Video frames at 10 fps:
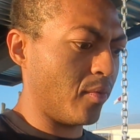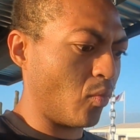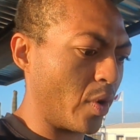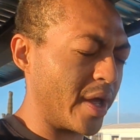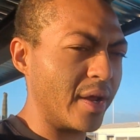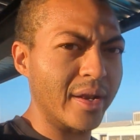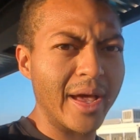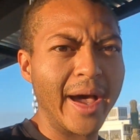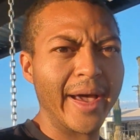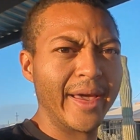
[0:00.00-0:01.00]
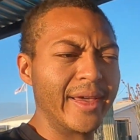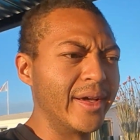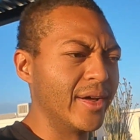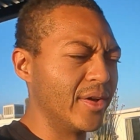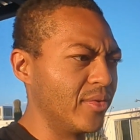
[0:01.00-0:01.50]
When I
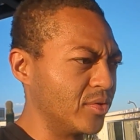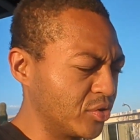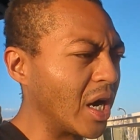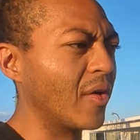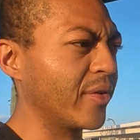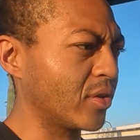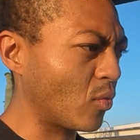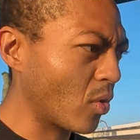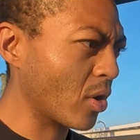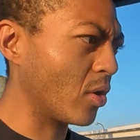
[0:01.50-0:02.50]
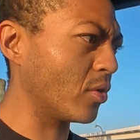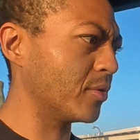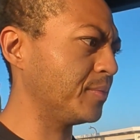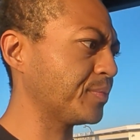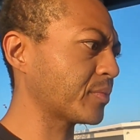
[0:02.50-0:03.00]
was traveling the
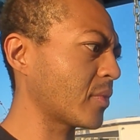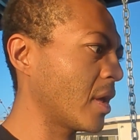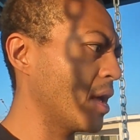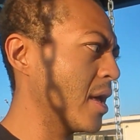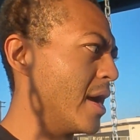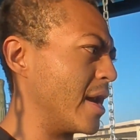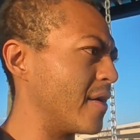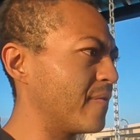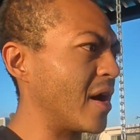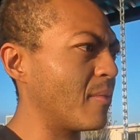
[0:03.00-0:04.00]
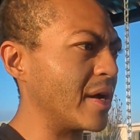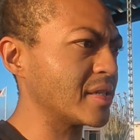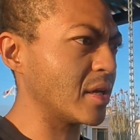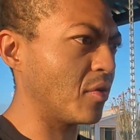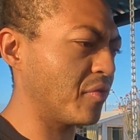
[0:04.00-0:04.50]
world and I found
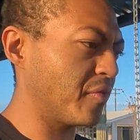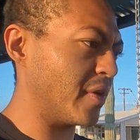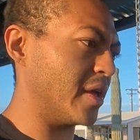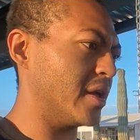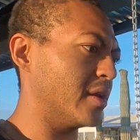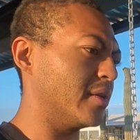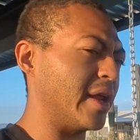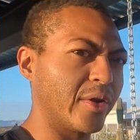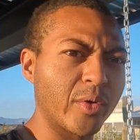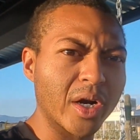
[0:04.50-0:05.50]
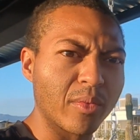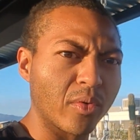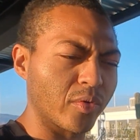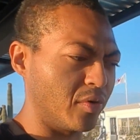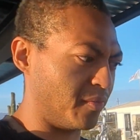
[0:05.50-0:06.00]
myself in incredible
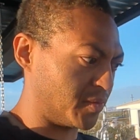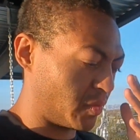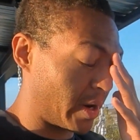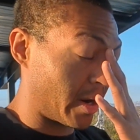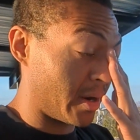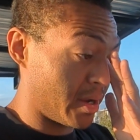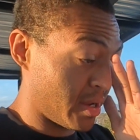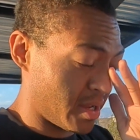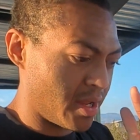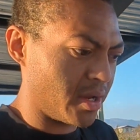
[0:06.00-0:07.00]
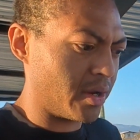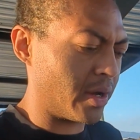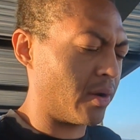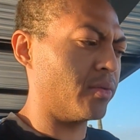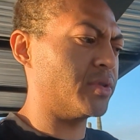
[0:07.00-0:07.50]
rooms where, you
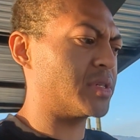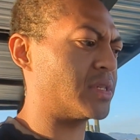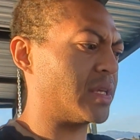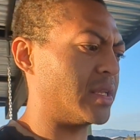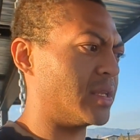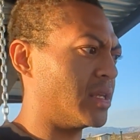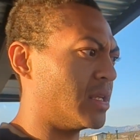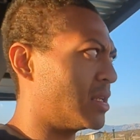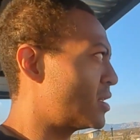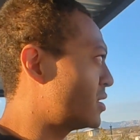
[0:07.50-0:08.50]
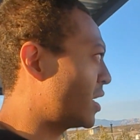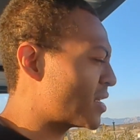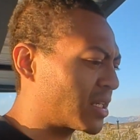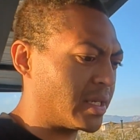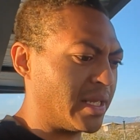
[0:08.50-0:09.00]
know, just in
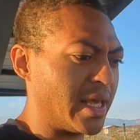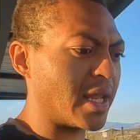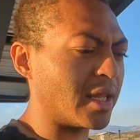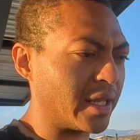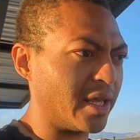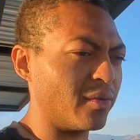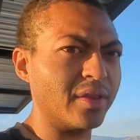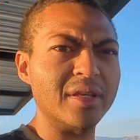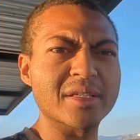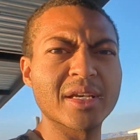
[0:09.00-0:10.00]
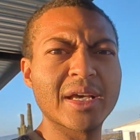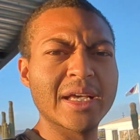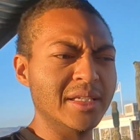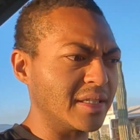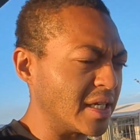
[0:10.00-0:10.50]
Tuscany, Italy with these
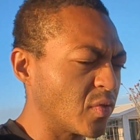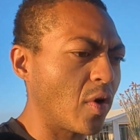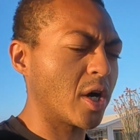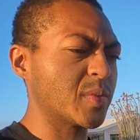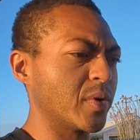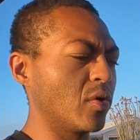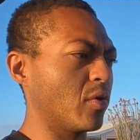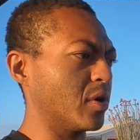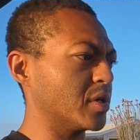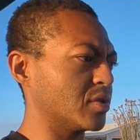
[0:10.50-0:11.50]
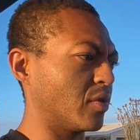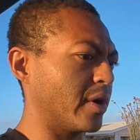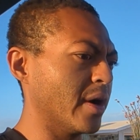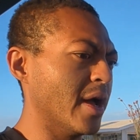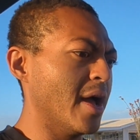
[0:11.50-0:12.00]
successful entrepreneurs,
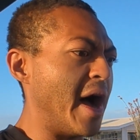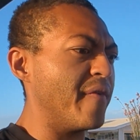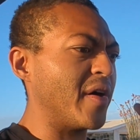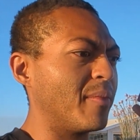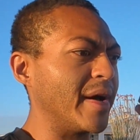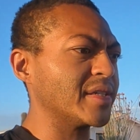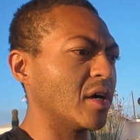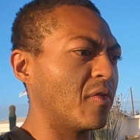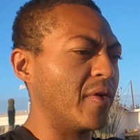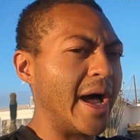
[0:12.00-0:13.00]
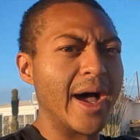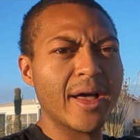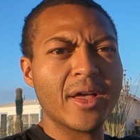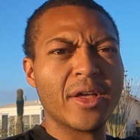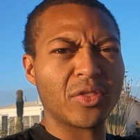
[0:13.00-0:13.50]
or I found myself
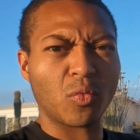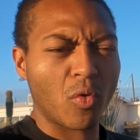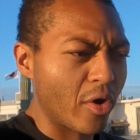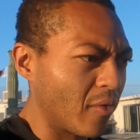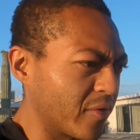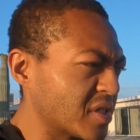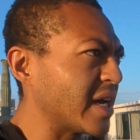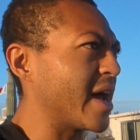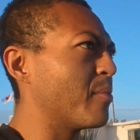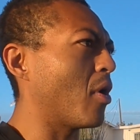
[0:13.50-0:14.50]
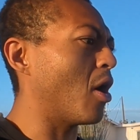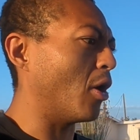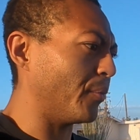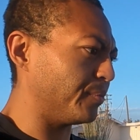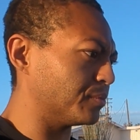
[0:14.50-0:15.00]
at the Royal Versailles
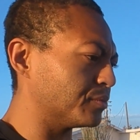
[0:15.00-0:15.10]
Ball.